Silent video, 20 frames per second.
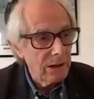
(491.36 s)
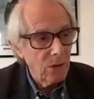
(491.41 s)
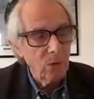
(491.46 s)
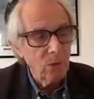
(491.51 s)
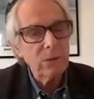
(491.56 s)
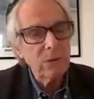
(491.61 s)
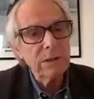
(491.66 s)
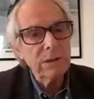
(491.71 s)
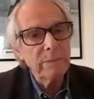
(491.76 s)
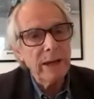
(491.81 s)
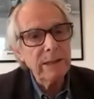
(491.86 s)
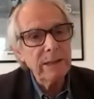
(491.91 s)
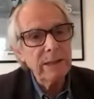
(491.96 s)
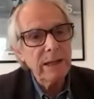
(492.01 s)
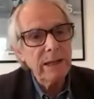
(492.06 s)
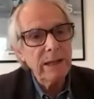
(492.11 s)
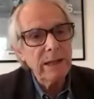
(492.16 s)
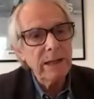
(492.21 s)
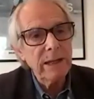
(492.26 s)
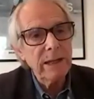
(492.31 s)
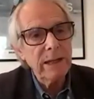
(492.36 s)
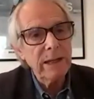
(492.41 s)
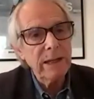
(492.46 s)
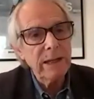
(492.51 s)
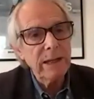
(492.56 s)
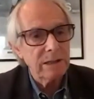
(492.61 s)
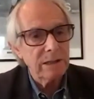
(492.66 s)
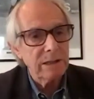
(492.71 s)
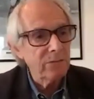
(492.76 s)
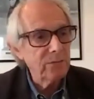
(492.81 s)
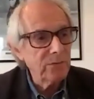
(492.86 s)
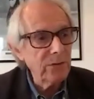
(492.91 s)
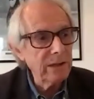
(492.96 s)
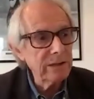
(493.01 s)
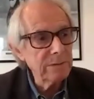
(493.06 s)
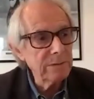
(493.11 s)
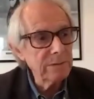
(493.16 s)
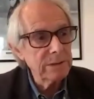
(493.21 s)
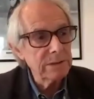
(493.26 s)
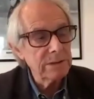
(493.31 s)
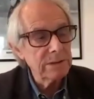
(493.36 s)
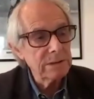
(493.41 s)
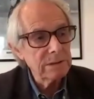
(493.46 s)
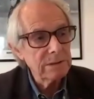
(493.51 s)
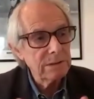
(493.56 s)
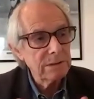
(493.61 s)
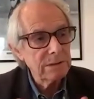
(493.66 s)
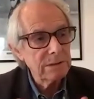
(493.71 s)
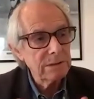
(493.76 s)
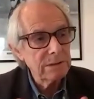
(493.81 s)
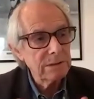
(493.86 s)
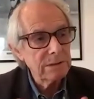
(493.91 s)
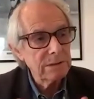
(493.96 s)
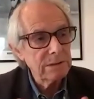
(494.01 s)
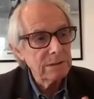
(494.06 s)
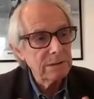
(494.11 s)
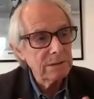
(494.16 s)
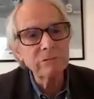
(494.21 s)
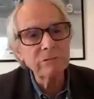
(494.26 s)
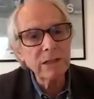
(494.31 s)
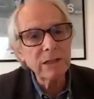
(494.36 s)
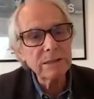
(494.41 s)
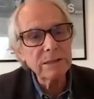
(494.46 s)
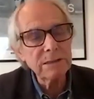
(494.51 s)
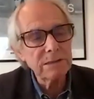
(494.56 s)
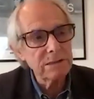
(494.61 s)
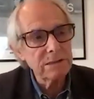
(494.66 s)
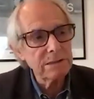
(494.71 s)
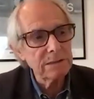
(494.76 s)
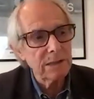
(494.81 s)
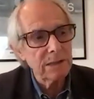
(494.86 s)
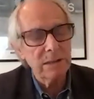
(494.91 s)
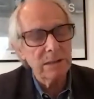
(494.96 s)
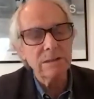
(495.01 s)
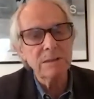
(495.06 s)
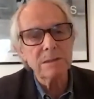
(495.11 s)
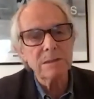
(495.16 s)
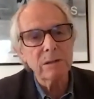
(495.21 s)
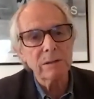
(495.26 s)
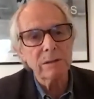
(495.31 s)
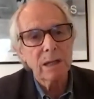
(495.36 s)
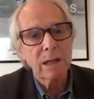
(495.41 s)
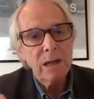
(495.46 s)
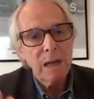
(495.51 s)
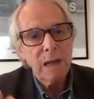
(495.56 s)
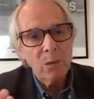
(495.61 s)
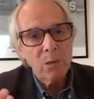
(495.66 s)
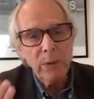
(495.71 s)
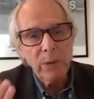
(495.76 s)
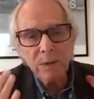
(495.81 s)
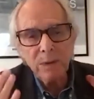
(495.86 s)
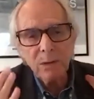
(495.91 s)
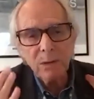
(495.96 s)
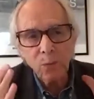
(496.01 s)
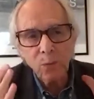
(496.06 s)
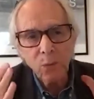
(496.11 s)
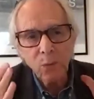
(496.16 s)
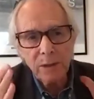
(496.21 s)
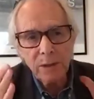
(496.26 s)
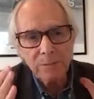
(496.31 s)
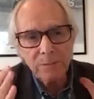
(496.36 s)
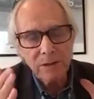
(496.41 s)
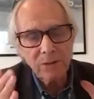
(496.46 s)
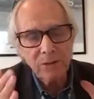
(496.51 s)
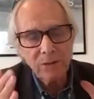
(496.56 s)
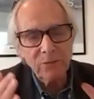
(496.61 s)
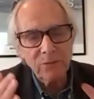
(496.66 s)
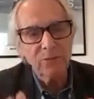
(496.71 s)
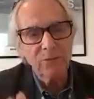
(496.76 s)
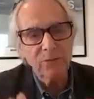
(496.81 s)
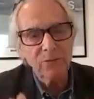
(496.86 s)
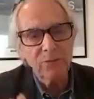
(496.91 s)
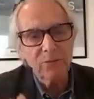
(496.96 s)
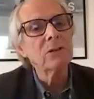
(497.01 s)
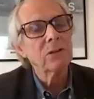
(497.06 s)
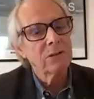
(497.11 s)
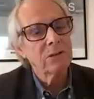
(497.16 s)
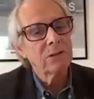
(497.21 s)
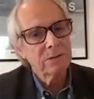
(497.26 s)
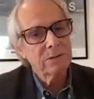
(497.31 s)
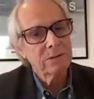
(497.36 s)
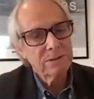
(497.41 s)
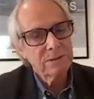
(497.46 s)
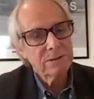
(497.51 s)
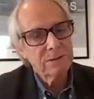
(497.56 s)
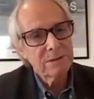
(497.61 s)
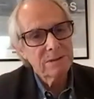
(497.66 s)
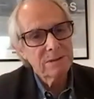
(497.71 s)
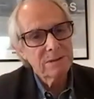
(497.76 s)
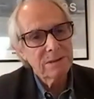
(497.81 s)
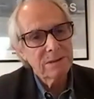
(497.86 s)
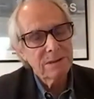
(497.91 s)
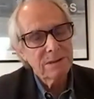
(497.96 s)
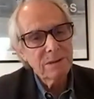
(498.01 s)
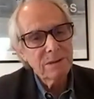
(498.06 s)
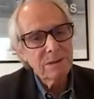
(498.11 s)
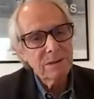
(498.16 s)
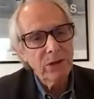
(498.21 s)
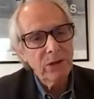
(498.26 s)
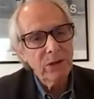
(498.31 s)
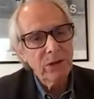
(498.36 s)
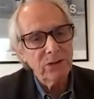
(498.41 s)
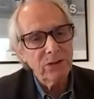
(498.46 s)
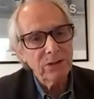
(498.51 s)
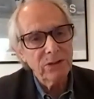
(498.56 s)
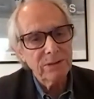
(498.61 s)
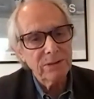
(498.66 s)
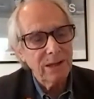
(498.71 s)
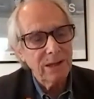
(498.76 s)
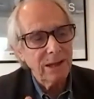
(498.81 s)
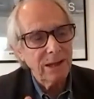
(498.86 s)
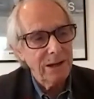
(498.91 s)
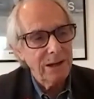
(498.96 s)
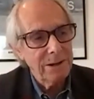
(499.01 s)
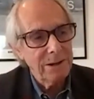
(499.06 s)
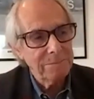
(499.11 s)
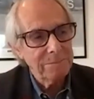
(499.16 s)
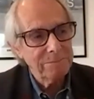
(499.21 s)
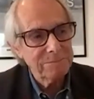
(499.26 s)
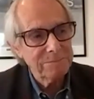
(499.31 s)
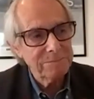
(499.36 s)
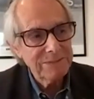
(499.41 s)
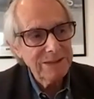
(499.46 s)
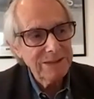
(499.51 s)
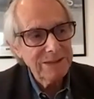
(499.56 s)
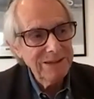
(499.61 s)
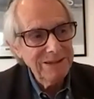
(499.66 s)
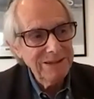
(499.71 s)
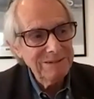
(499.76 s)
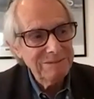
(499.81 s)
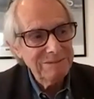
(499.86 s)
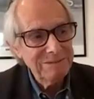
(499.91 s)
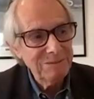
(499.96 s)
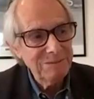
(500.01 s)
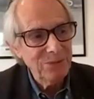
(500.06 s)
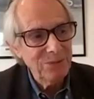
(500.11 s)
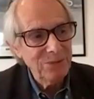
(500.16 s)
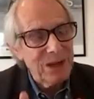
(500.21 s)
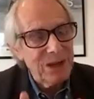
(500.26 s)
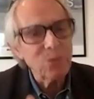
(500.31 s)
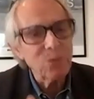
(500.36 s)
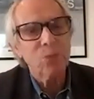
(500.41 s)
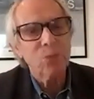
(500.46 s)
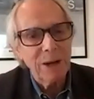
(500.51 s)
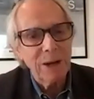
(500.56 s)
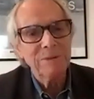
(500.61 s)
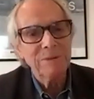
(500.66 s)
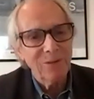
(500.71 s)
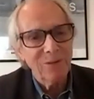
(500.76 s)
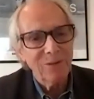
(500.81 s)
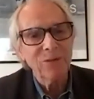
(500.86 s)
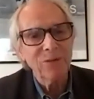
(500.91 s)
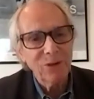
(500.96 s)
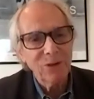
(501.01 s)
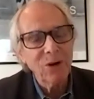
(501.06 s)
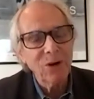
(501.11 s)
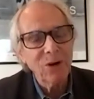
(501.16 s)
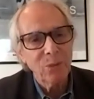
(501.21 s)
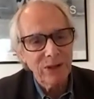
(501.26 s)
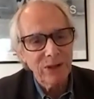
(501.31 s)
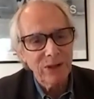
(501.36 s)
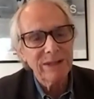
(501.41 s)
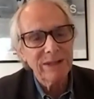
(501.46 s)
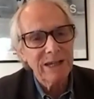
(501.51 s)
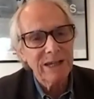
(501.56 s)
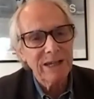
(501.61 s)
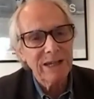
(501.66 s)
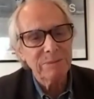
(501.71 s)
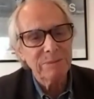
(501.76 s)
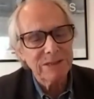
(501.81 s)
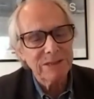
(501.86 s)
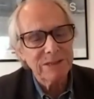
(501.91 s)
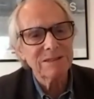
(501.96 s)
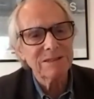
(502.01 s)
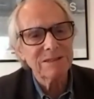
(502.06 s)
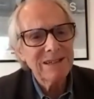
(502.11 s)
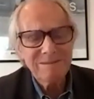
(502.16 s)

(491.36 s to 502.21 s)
all the main areas, the environment, in human rights, and so on. We could wipe the floor with, Labour's